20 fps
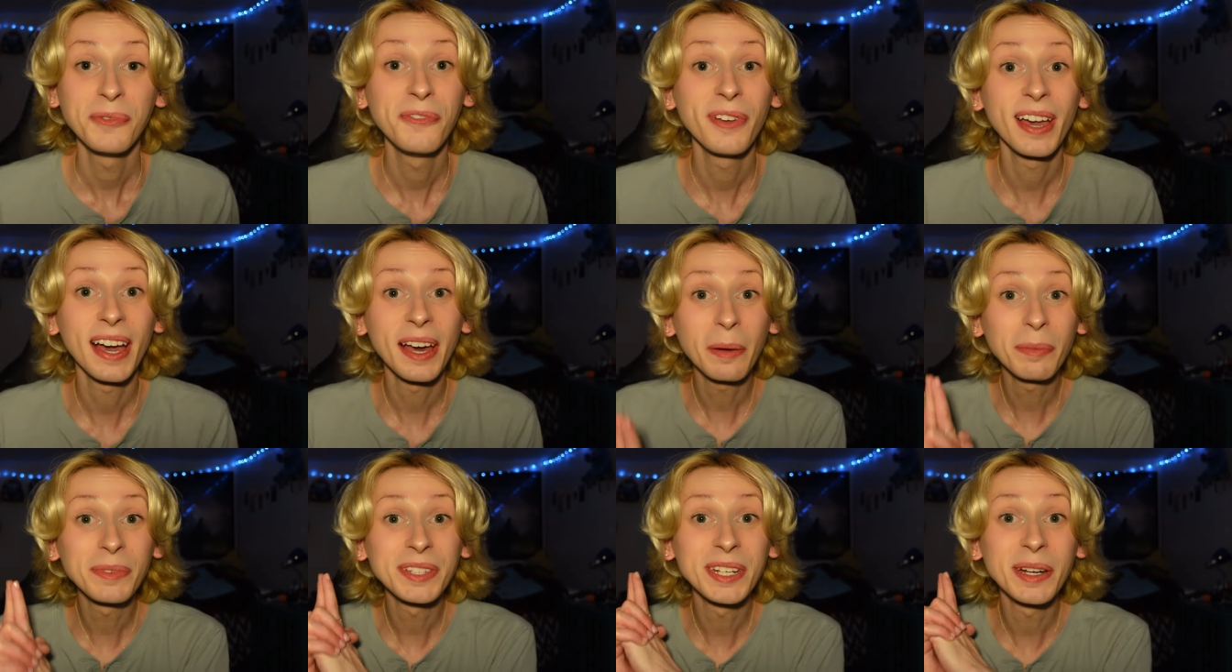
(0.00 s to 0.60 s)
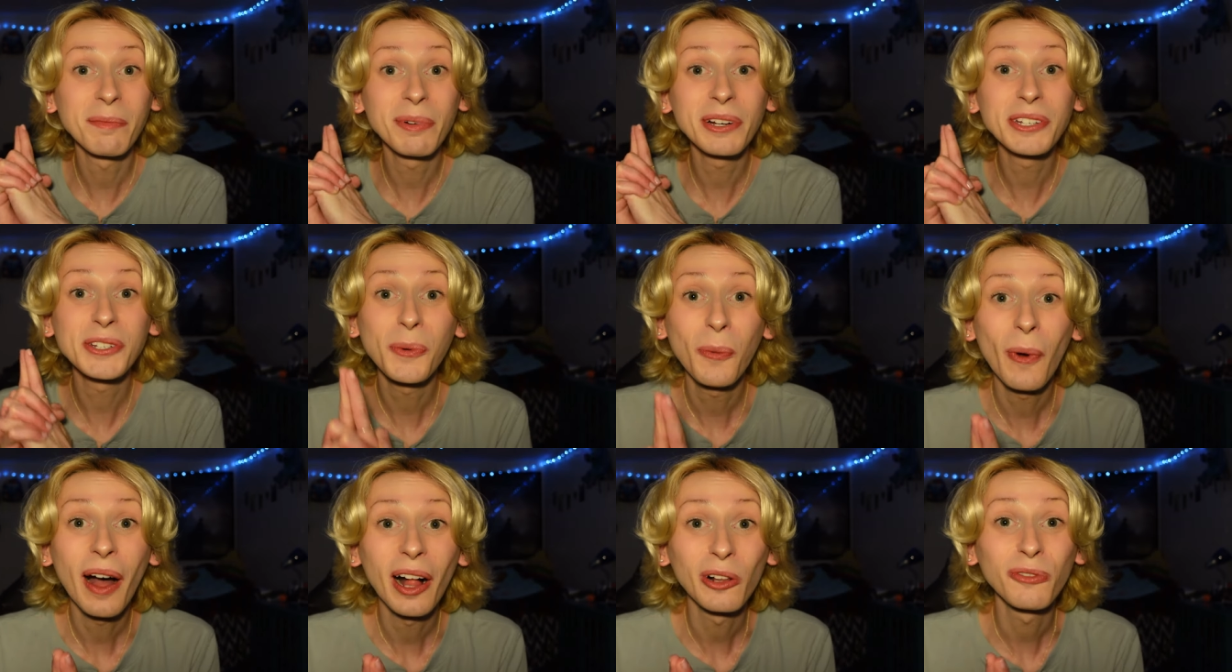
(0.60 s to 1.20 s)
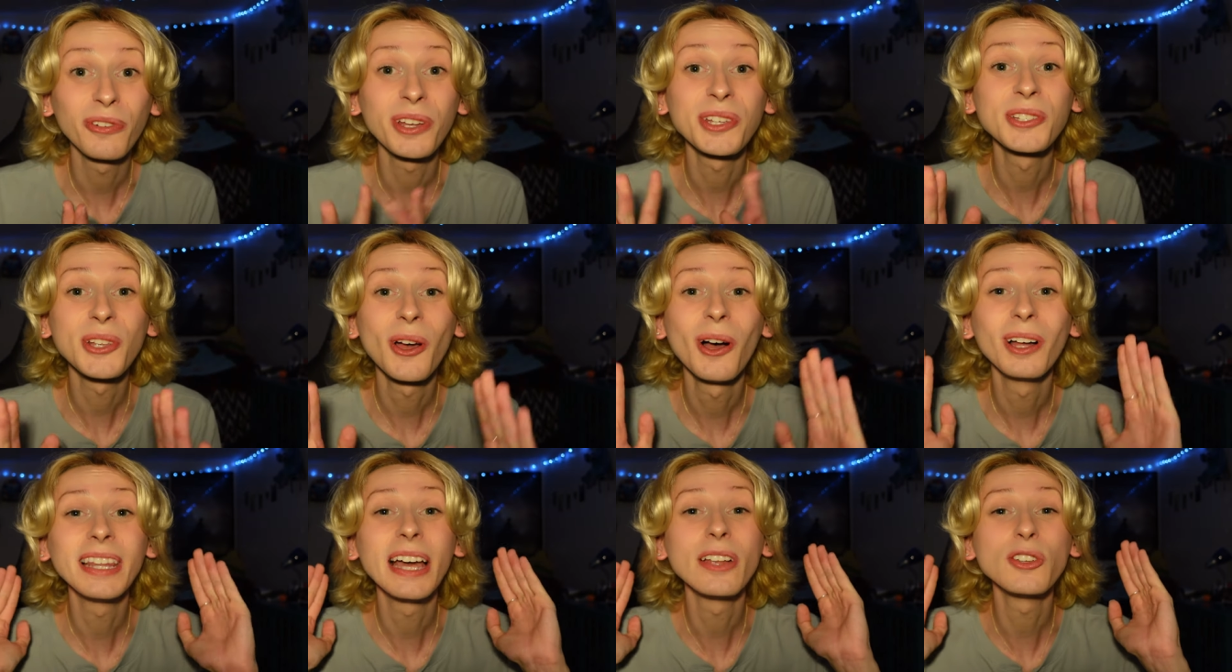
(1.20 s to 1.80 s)
Moving on up to number 12, a
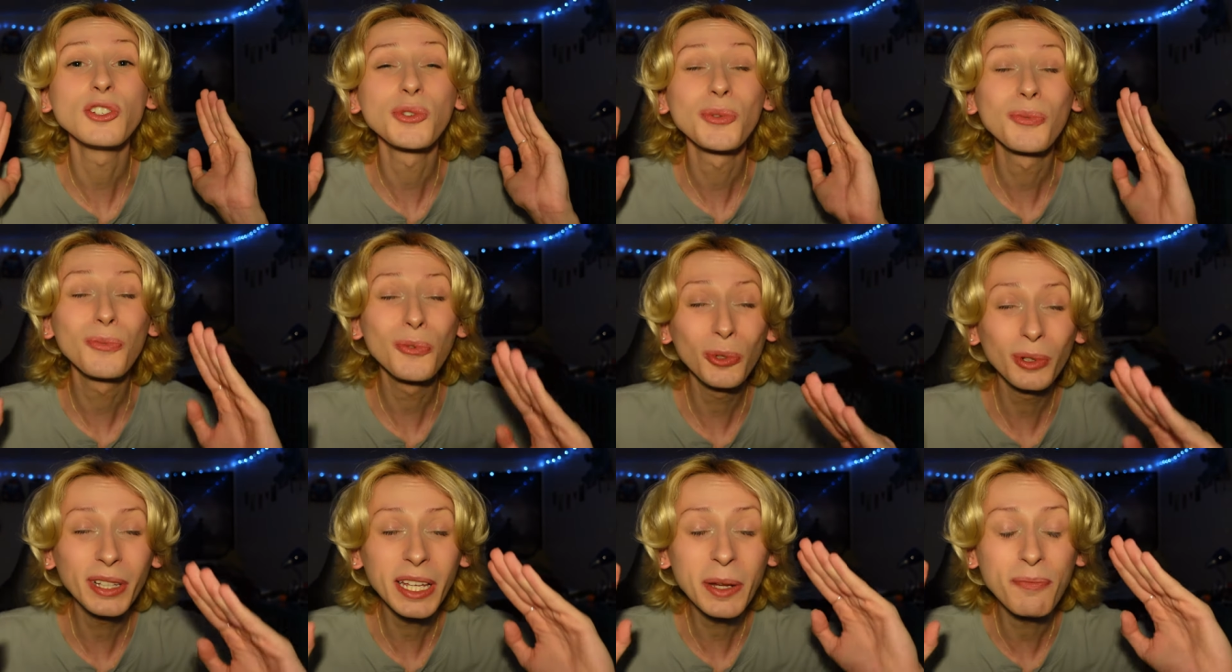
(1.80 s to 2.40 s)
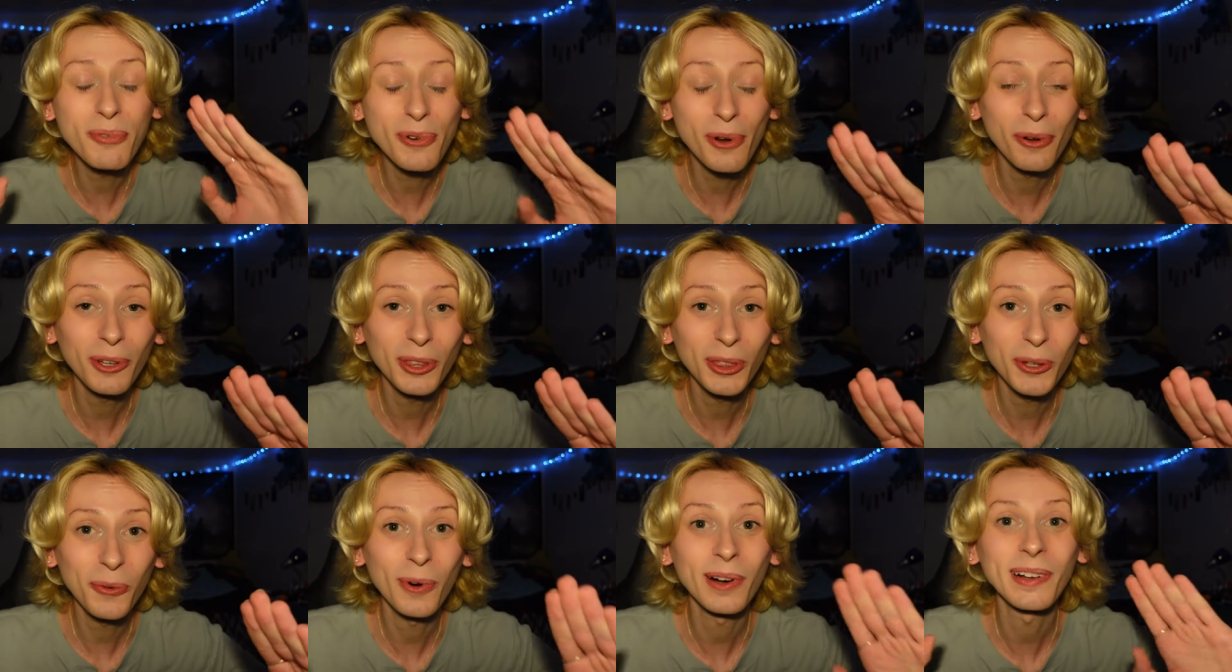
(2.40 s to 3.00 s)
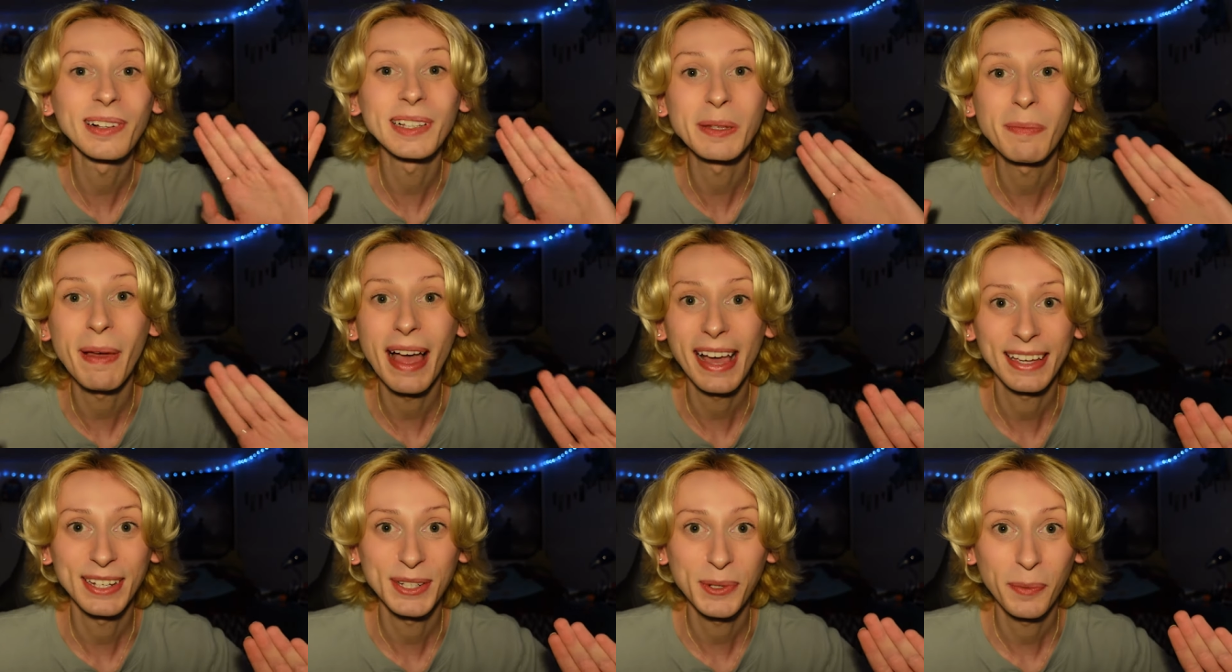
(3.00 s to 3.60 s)
song that truly broke the world
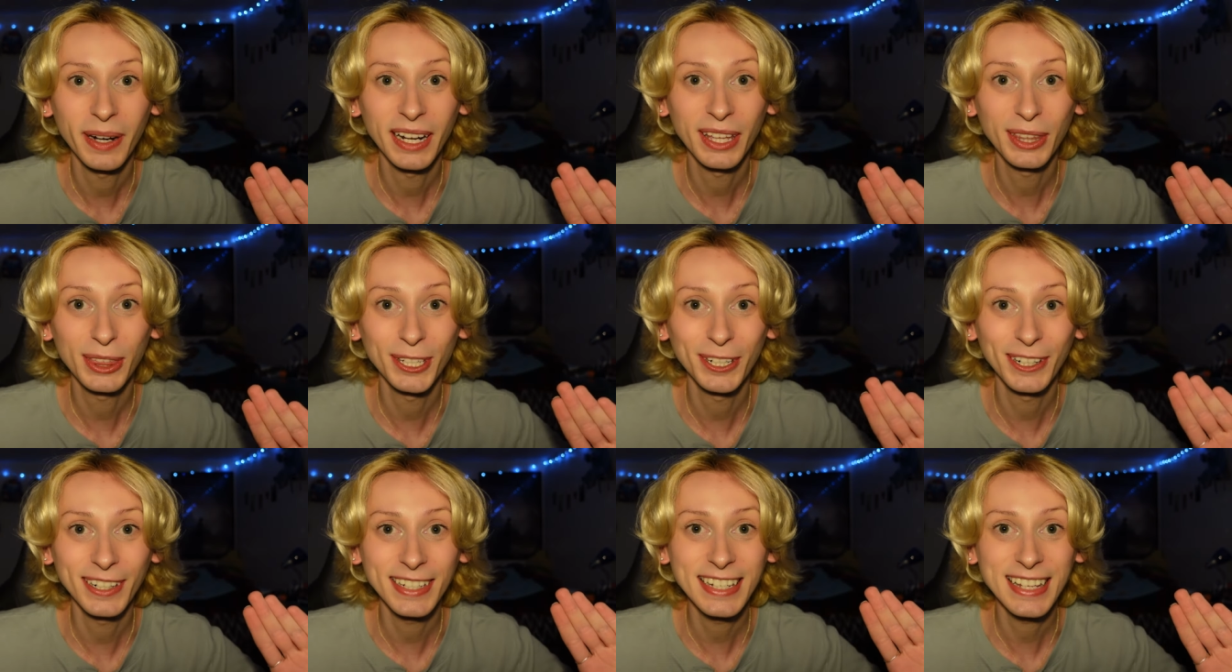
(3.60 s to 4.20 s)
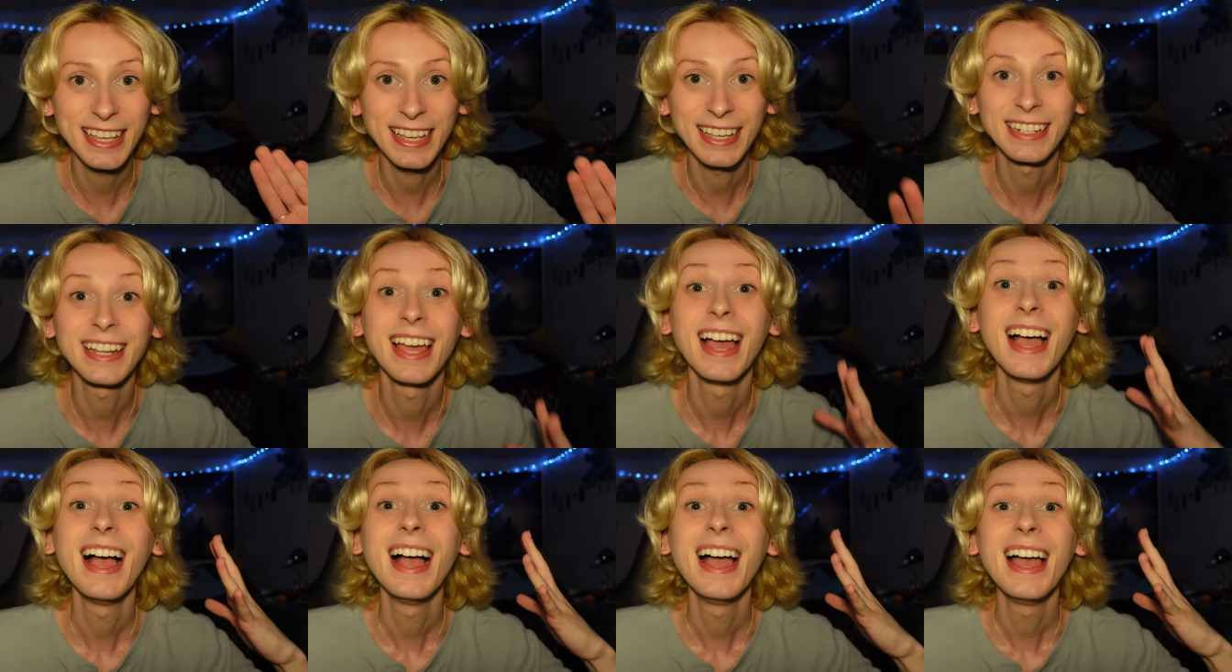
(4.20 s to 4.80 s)
back in 2013